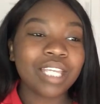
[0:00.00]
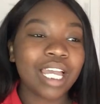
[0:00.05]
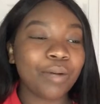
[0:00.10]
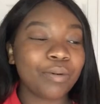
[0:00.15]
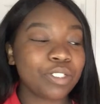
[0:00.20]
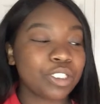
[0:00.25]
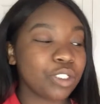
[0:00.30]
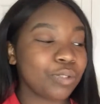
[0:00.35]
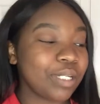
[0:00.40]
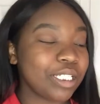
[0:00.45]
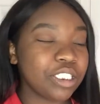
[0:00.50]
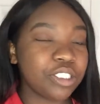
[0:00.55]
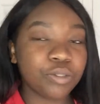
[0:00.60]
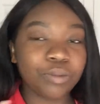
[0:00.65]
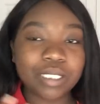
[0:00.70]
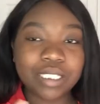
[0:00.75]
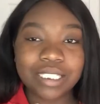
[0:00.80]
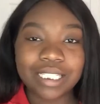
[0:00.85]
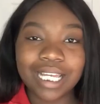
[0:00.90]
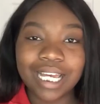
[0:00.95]
I was doing
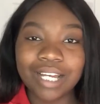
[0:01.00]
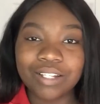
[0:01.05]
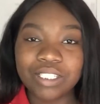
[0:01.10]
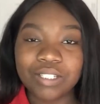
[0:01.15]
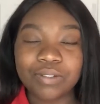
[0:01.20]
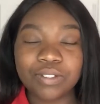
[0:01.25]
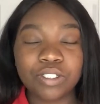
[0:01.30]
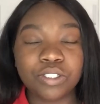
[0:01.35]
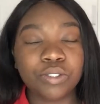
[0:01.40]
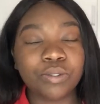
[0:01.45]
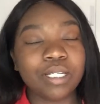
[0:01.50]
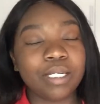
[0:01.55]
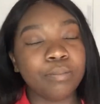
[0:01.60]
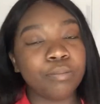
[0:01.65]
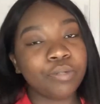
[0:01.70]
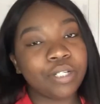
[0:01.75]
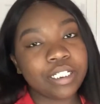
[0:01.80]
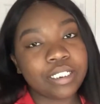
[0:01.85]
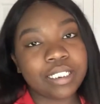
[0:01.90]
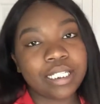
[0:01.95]
twist outs. I was
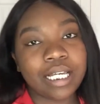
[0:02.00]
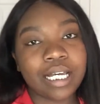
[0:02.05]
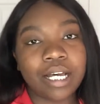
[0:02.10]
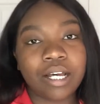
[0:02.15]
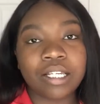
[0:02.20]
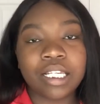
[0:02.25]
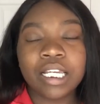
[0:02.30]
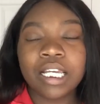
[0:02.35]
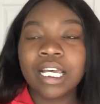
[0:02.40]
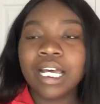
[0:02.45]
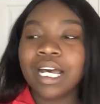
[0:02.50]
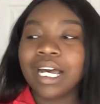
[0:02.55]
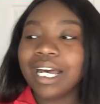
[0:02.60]
doing braids out.